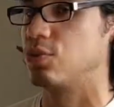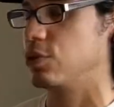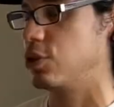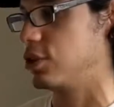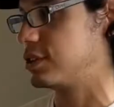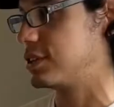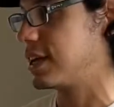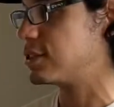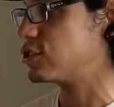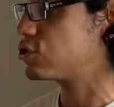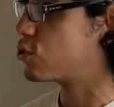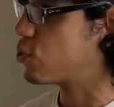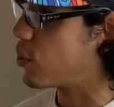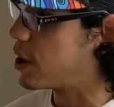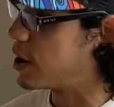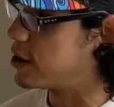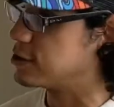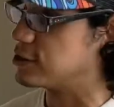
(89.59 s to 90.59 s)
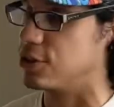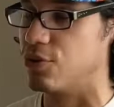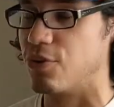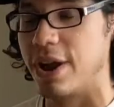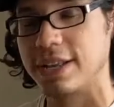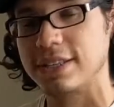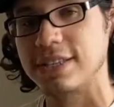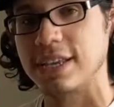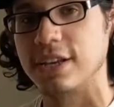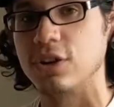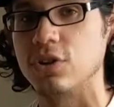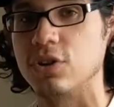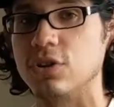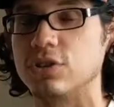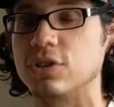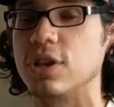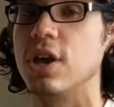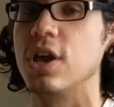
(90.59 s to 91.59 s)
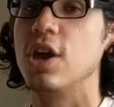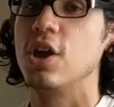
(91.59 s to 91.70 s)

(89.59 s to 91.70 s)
We looked at squares and rectangles,